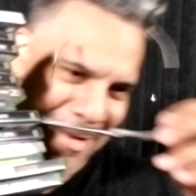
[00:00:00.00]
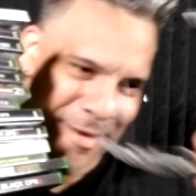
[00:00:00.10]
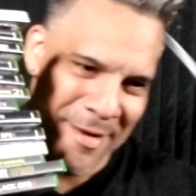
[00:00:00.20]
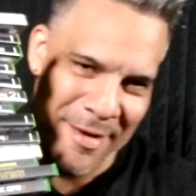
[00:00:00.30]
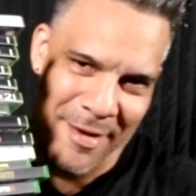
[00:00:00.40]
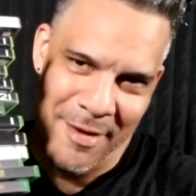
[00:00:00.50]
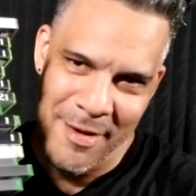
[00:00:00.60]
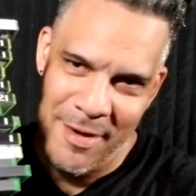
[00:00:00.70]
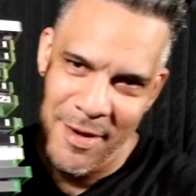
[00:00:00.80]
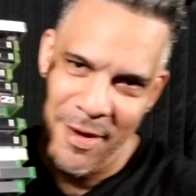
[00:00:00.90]

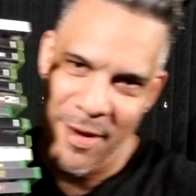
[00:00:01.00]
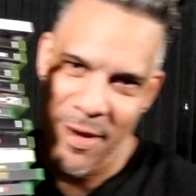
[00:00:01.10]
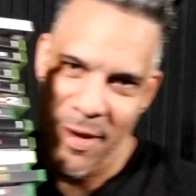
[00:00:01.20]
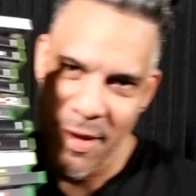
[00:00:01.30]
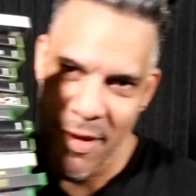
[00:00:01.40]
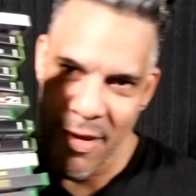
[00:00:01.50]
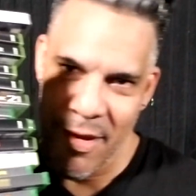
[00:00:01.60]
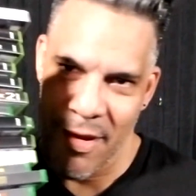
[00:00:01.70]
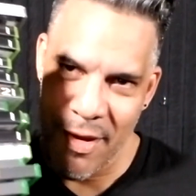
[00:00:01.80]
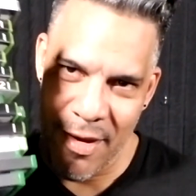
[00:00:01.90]

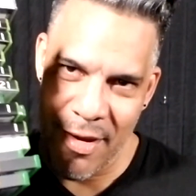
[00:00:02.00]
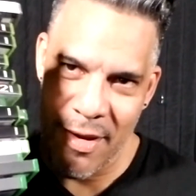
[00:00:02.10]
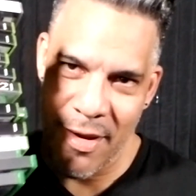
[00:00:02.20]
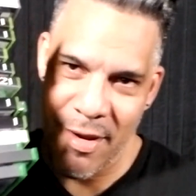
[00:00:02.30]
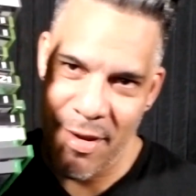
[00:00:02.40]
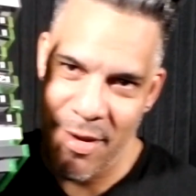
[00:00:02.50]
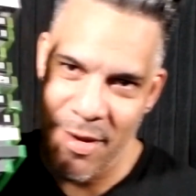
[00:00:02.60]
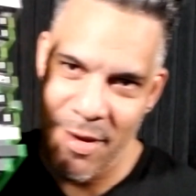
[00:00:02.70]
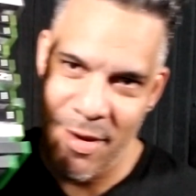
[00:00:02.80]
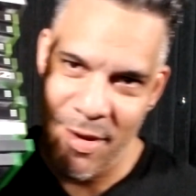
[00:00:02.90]

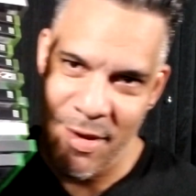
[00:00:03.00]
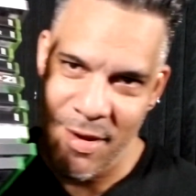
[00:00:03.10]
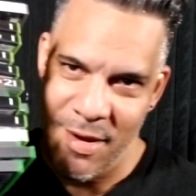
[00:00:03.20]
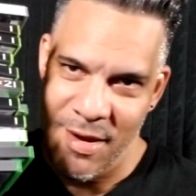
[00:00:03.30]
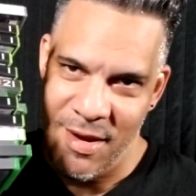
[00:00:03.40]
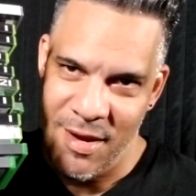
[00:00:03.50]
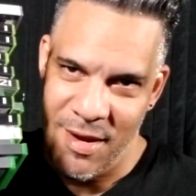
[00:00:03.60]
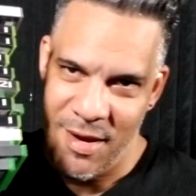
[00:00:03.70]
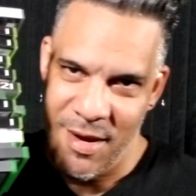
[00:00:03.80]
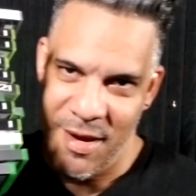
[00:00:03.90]

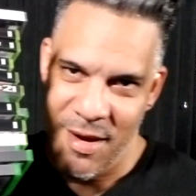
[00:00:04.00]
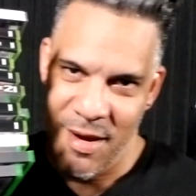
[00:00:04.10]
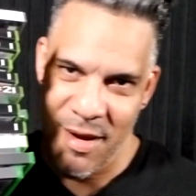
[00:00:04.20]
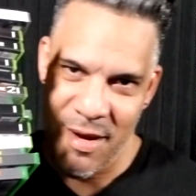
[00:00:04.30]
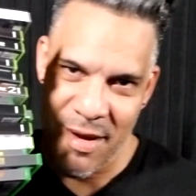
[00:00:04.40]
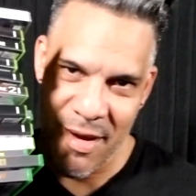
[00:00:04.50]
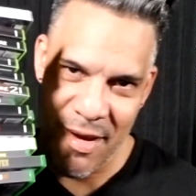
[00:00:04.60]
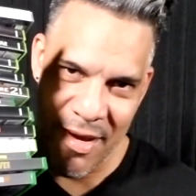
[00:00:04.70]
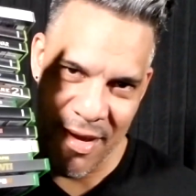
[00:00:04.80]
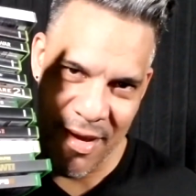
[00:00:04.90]

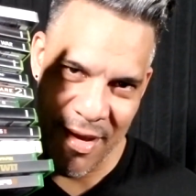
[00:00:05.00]
(no one is talking)